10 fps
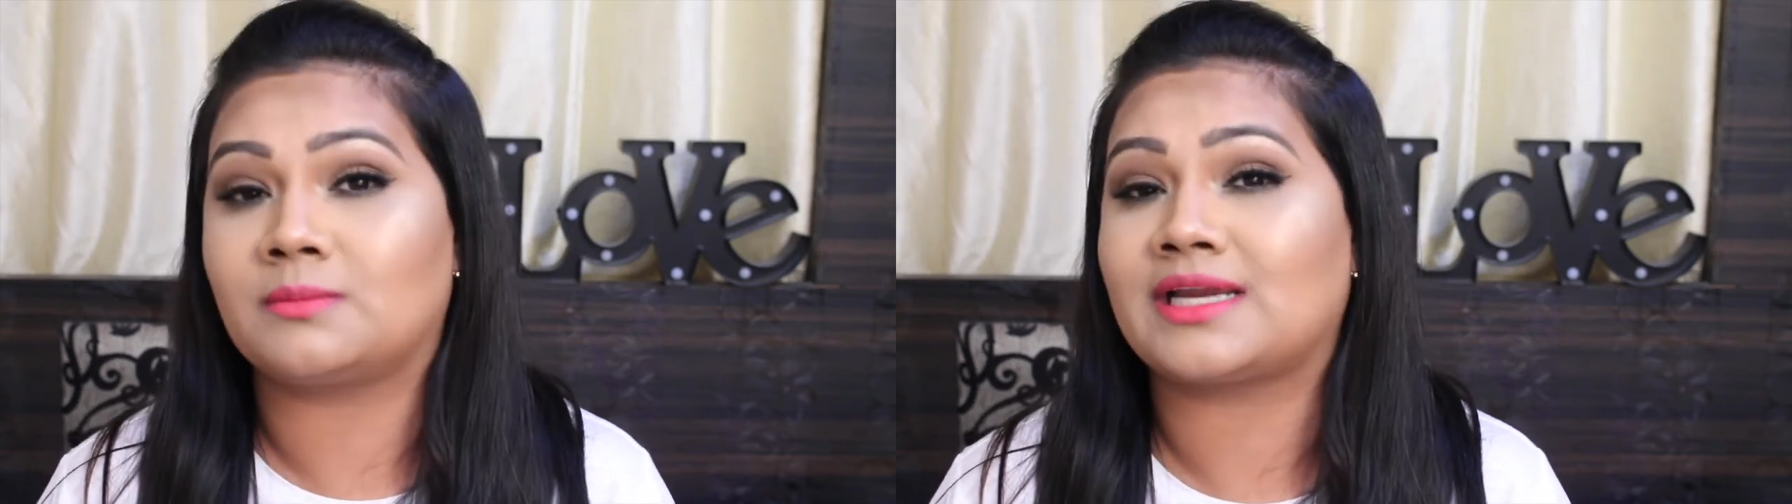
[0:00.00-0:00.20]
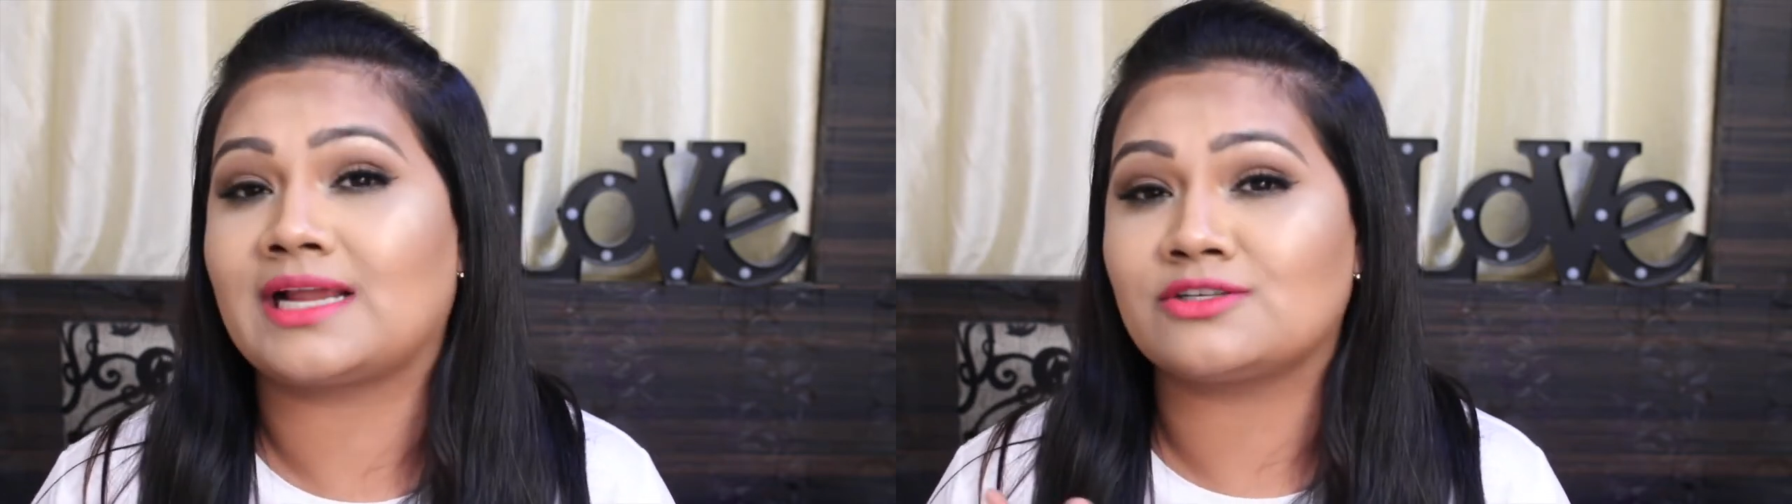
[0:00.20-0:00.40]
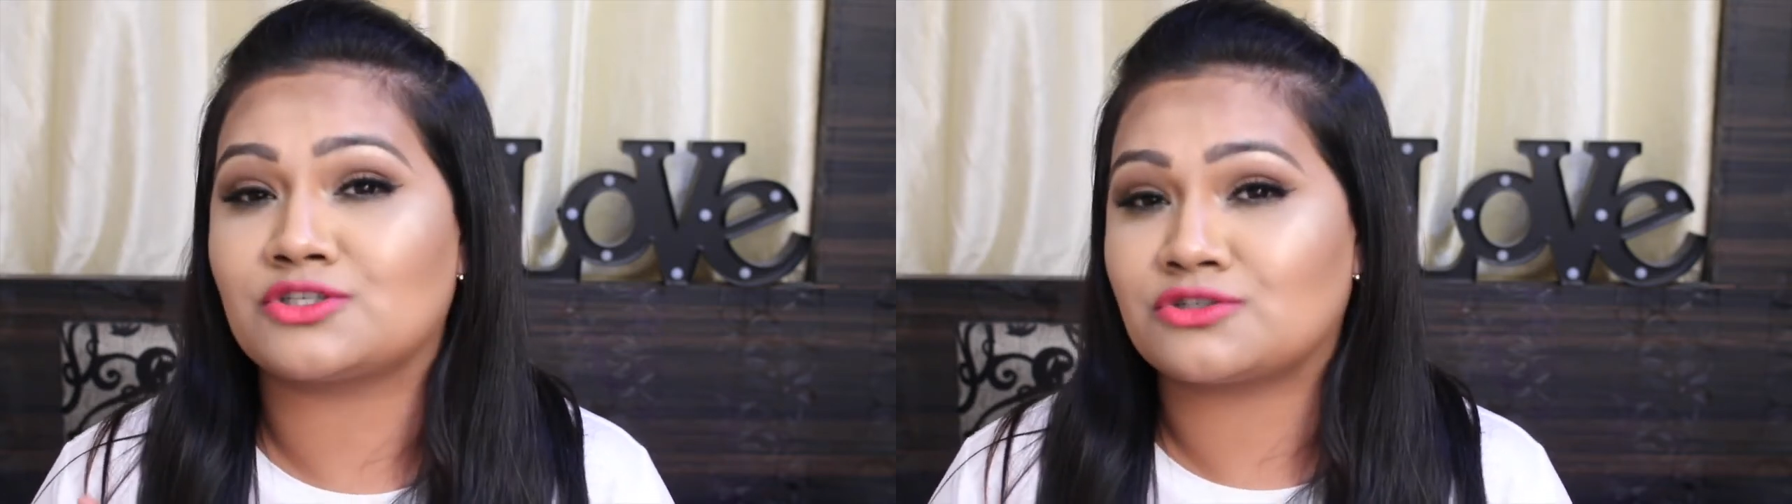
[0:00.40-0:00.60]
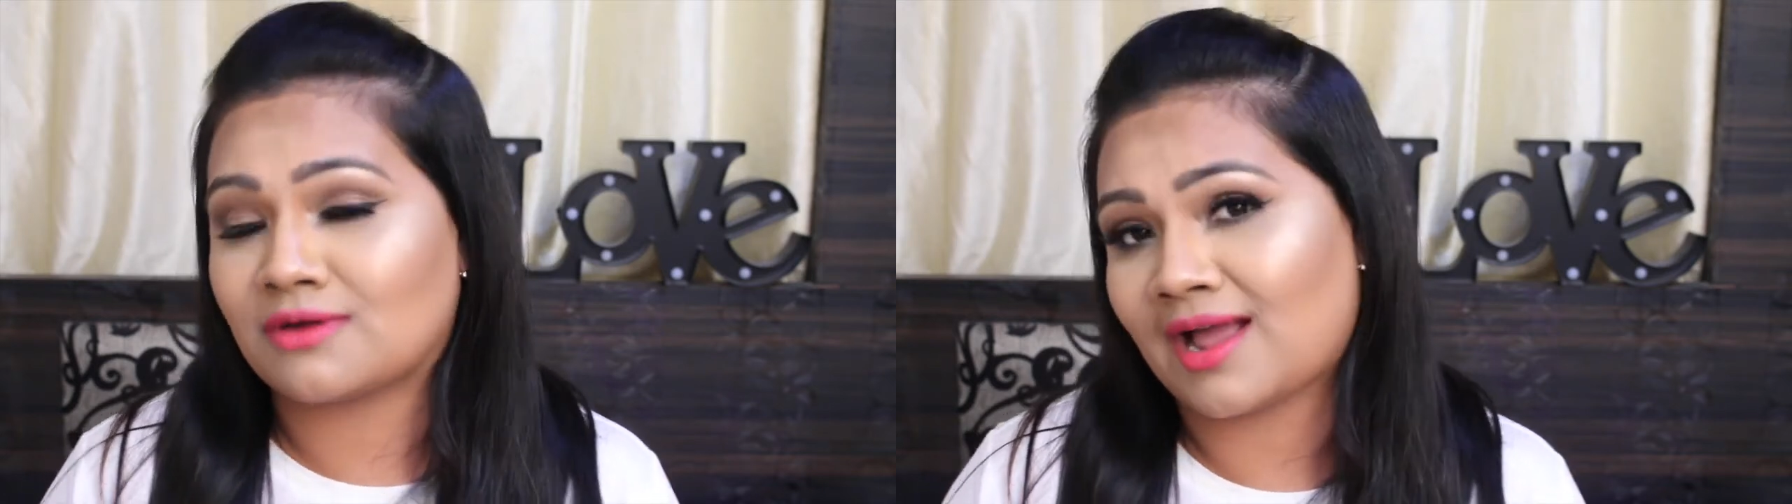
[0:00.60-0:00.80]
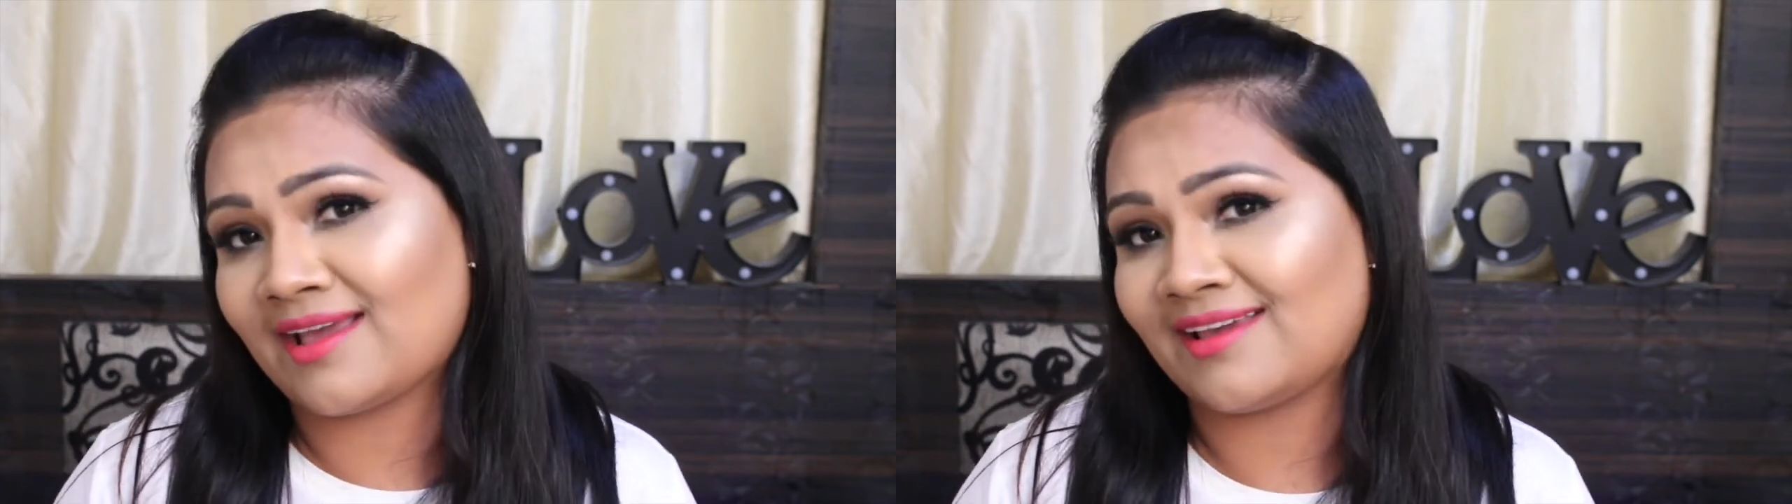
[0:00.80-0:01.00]
but I'll
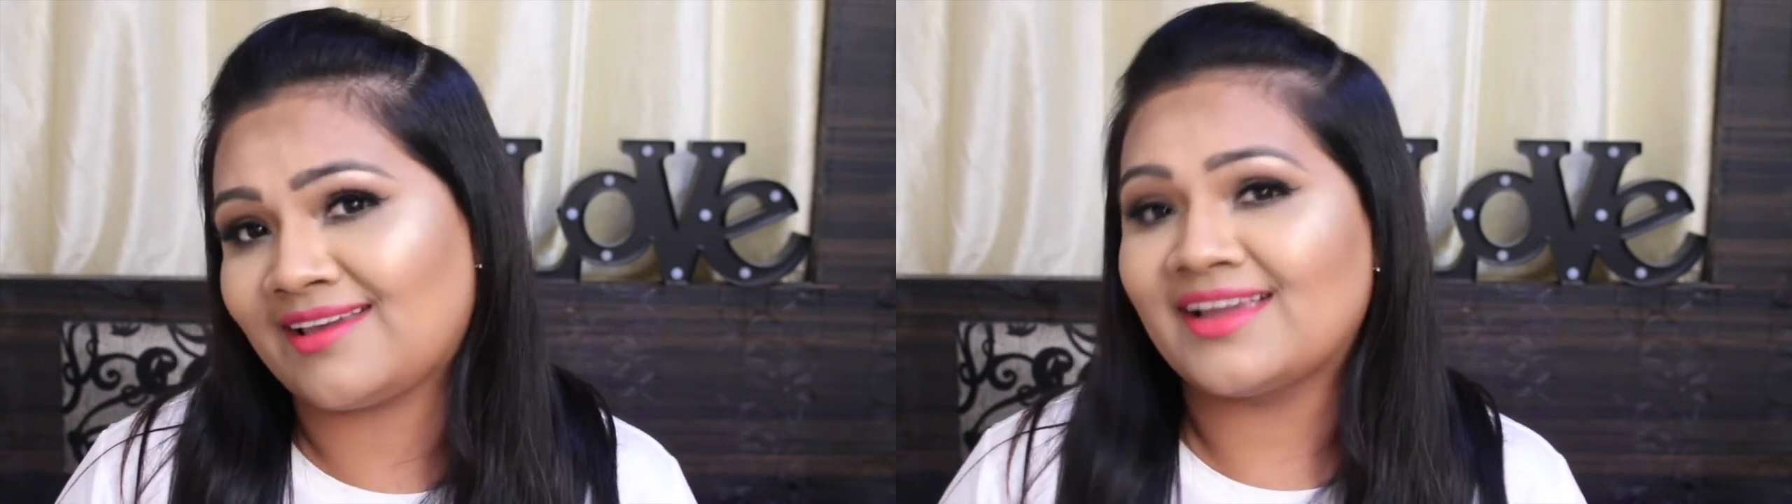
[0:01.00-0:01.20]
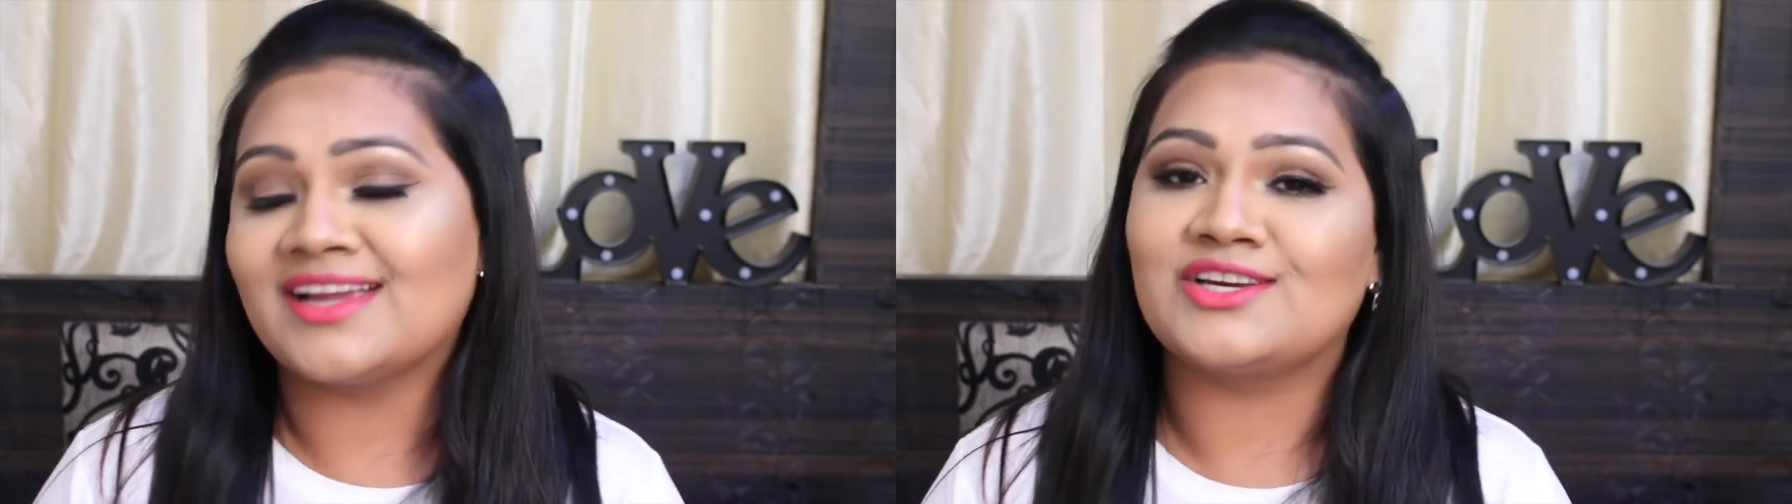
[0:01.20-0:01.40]
try